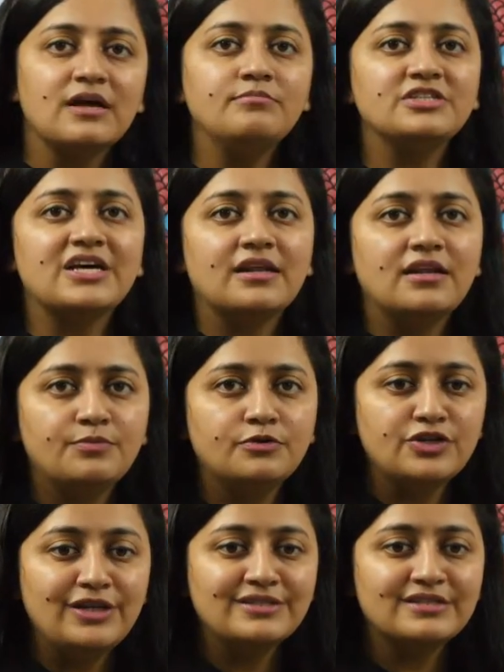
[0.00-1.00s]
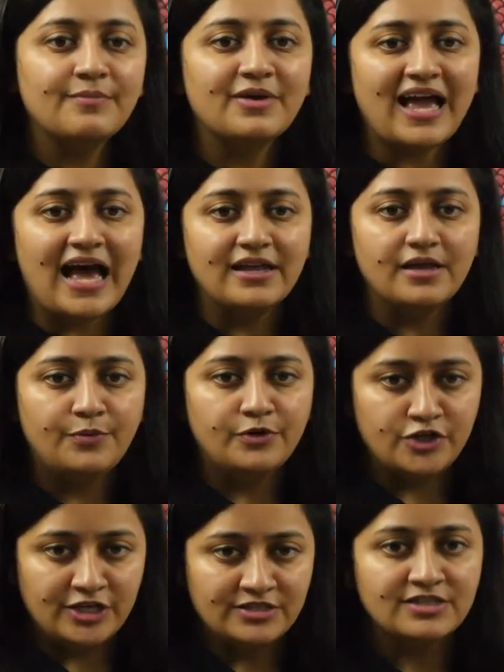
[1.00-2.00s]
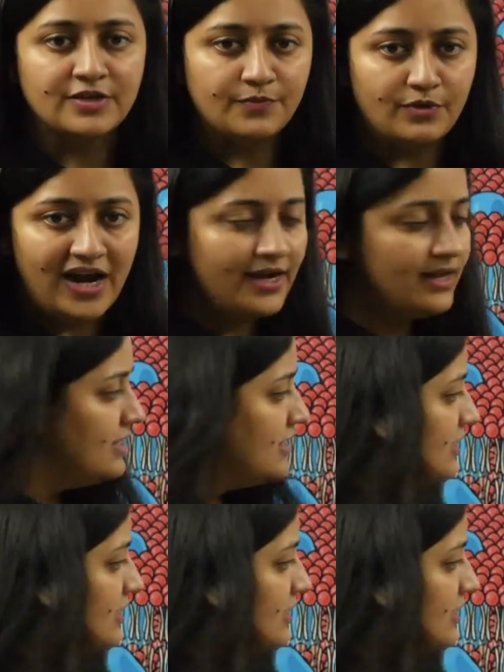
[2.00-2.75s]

some tunnel proteins, some carrier proteins, right?